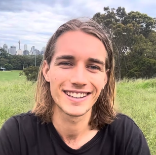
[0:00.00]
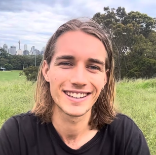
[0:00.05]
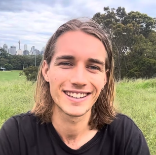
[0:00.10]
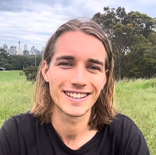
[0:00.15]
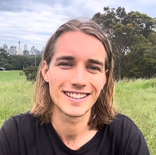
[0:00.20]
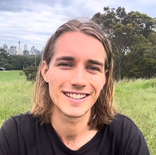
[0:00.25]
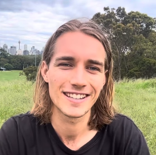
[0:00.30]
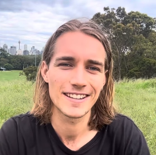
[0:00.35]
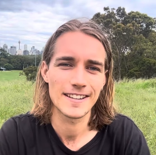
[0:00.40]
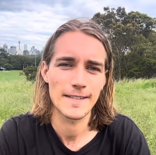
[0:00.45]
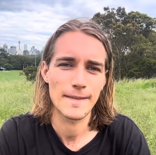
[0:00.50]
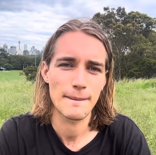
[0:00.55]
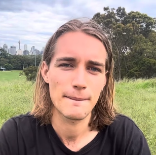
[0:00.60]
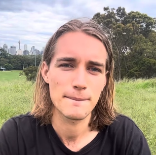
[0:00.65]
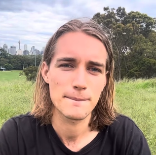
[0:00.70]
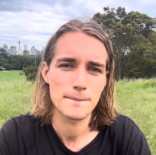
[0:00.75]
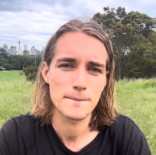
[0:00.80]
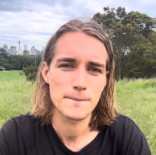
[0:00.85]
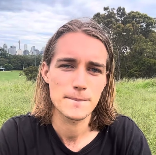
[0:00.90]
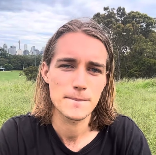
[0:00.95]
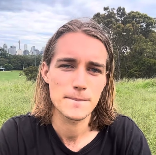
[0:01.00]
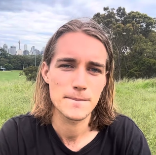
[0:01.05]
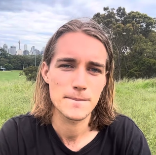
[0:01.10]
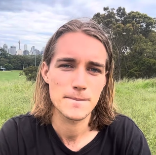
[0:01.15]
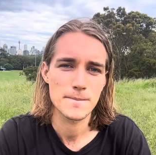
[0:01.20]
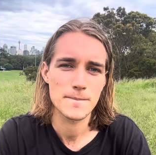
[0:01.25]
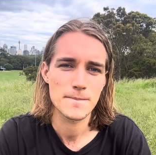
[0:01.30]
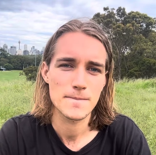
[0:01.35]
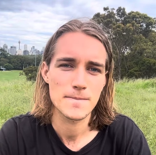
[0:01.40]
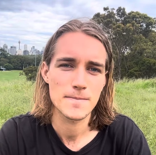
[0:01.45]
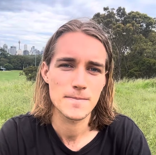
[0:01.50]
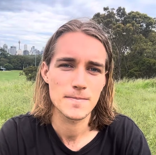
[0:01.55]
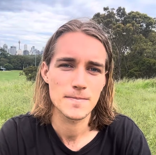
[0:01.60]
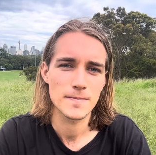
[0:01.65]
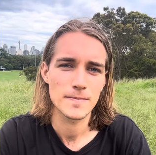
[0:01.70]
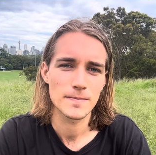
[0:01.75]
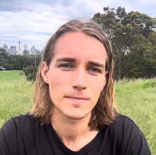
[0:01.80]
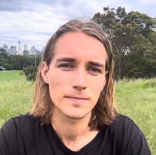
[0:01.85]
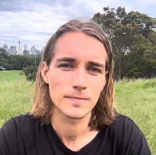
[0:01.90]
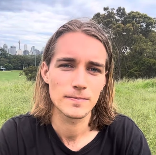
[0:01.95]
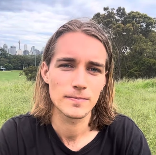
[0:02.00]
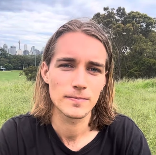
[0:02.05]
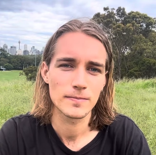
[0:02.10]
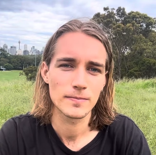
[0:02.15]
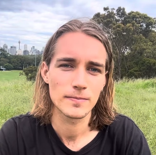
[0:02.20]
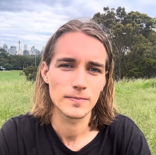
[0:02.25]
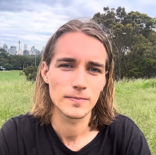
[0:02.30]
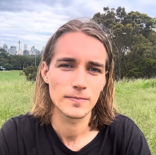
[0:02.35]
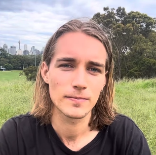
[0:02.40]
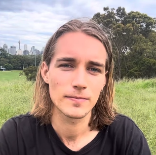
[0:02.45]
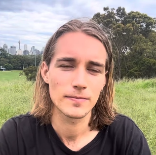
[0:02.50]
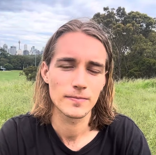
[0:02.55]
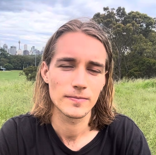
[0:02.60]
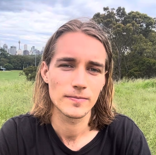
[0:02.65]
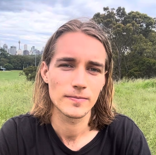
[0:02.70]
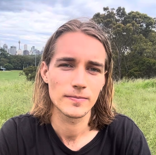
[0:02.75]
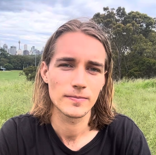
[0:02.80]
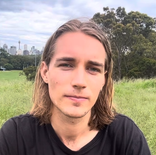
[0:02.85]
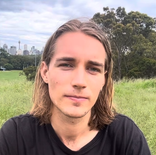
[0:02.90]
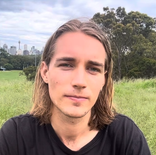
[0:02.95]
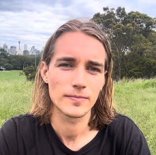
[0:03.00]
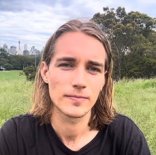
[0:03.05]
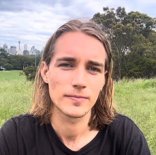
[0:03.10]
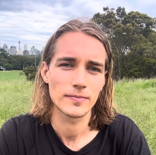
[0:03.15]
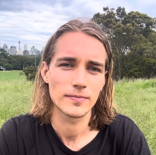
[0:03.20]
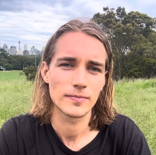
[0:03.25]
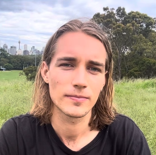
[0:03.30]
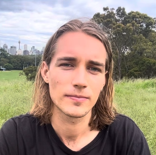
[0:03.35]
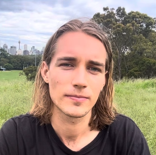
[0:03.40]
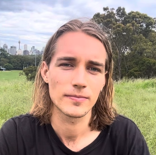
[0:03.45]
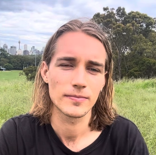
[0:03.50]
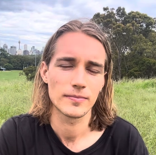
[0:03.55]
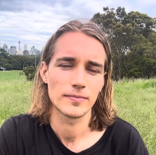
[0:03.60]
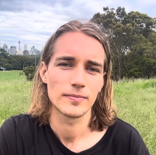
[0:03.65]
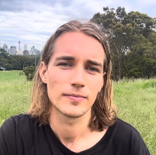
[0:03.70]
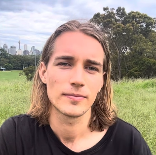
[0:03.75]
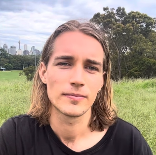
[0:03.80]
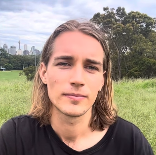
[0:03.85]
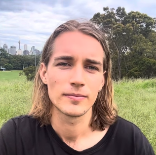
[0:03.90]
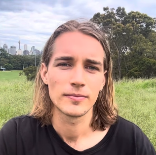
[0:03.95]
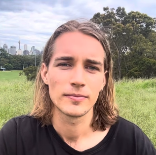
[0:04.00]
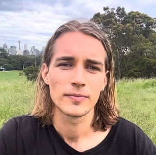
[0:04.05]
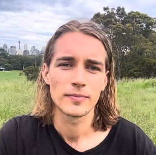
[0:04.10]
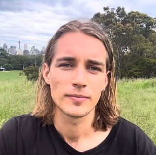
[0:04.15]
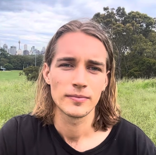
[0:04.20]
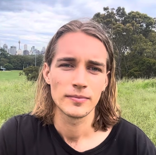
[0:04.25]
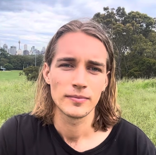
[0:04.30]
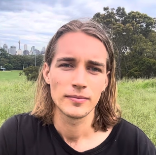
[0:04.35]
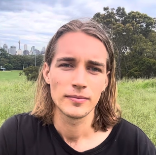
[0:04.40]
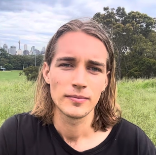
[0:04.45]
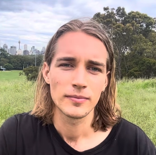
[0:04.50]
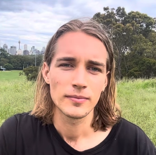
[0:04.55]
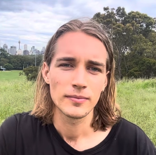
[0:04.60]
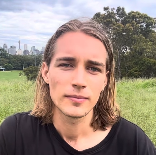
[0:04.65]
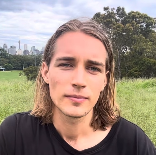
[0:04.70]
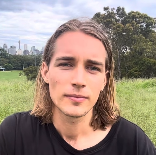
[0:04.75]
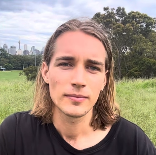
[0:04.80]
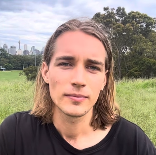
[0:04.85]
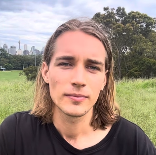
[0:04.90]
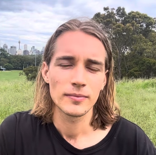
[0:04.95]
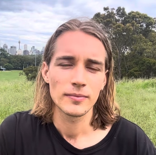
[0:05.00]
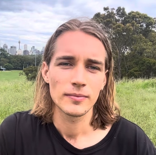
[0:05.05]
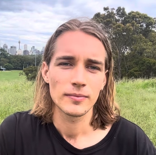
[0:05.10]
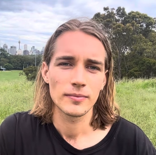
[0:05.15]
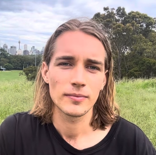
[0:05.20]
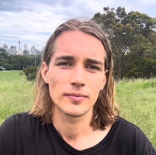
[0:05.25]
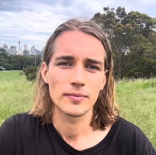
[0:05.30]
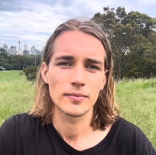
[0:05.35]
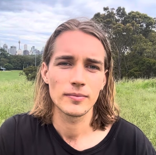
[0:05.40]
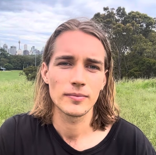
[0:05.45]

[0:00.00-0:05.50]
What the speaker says: No one is speaking in this clip.